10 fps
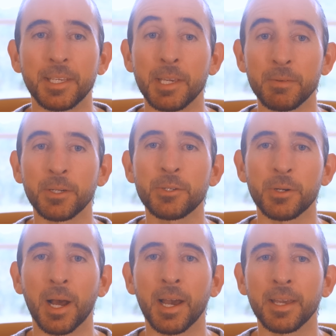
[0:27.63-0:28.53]
Give it a
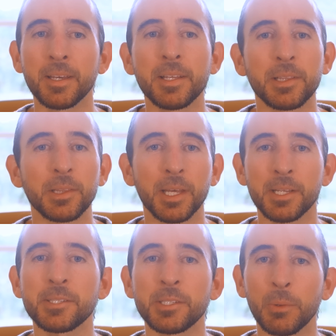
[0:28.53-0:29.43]
try, let
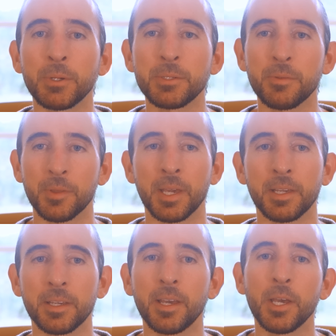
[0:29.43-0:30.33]
us know what you
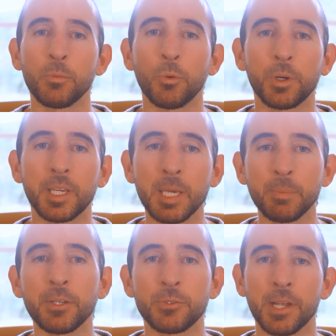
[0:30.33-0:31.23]
think. We'll
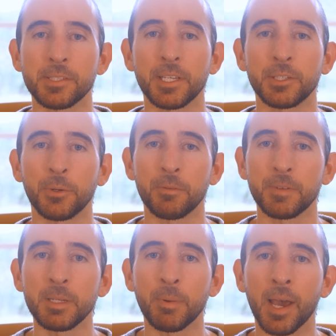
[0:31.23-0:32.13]
keep addressing your
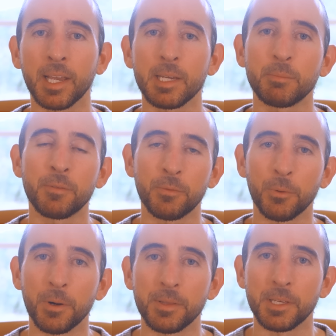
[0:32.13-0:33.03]
feedback
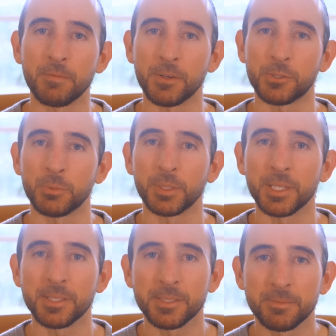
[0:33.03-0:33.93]
before the official
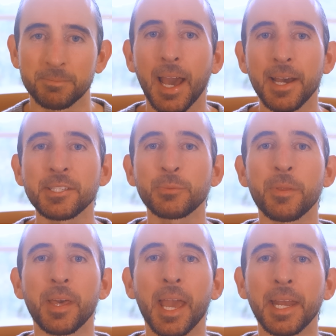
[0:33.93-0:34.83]
release. As
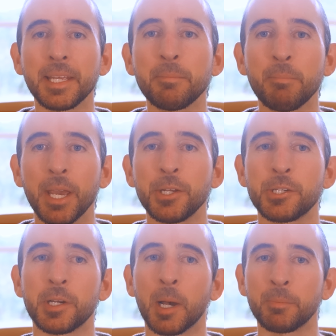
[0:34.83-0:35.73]
with any
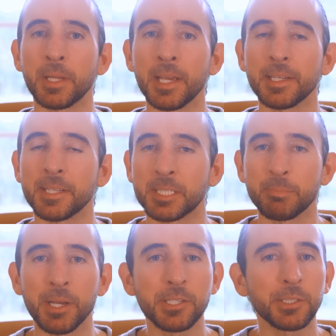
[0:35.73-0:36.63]
major update,
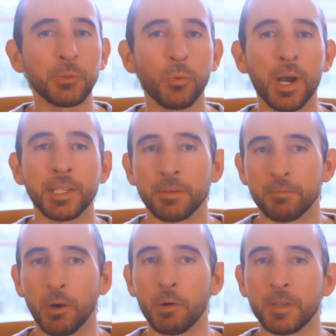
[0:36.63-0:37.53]
especially one
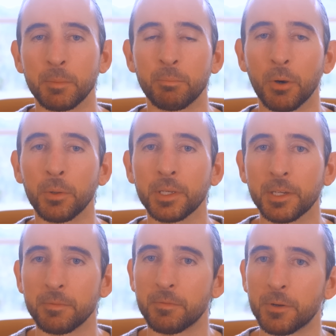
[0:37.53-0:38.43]
involving
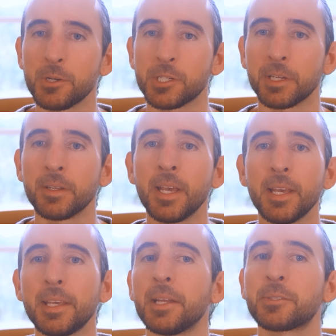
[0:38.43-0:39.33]
bulk conversion,
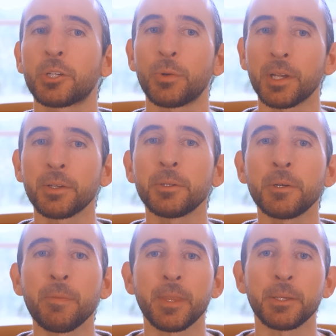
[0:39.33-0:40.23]
it's
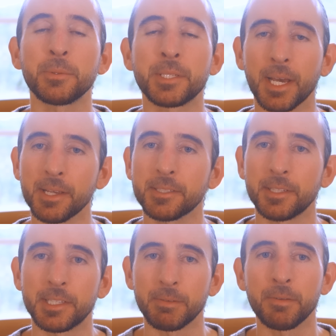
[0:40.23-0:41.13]
critical that you
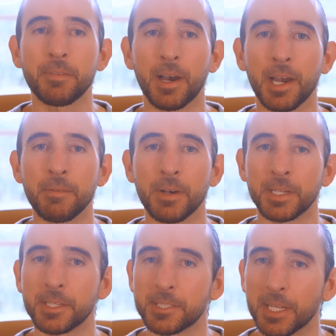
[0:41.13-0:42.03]
test Divi five
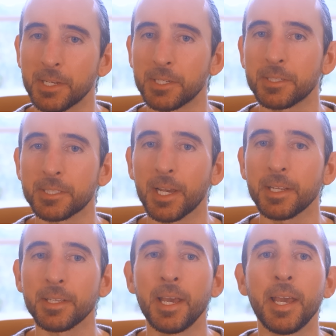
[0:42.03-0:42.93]
on a staging
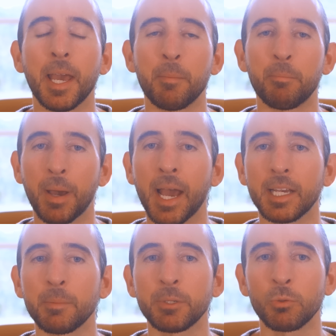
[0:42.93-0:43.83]
site and
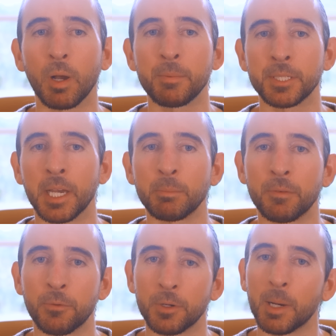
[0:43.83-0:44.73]
back up your website
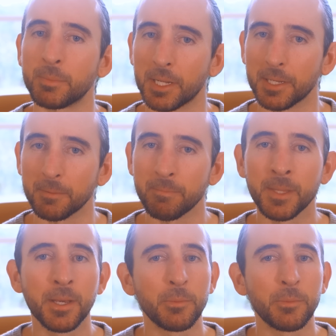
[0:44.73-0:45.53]
before updating.